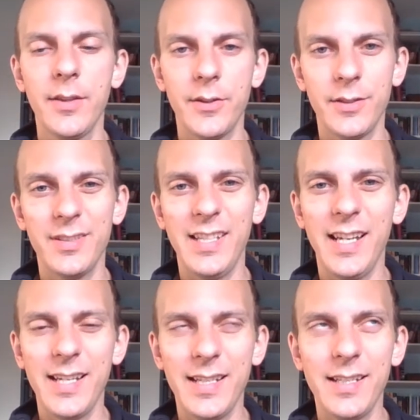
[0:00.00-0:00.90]

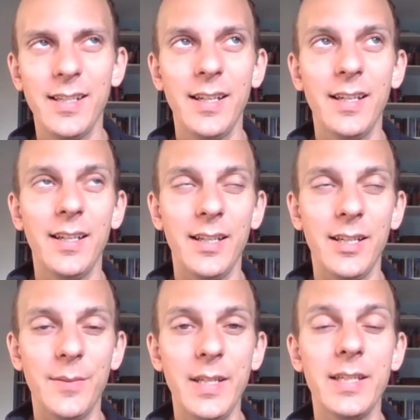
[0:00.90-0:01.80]
Thursday
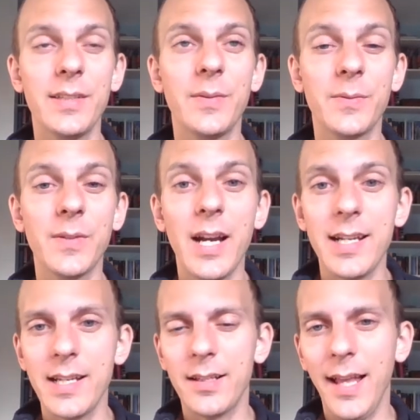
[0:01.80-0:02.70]
um, is
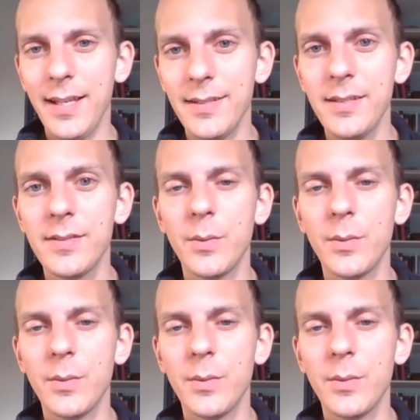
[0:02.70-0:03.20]
Friday classes,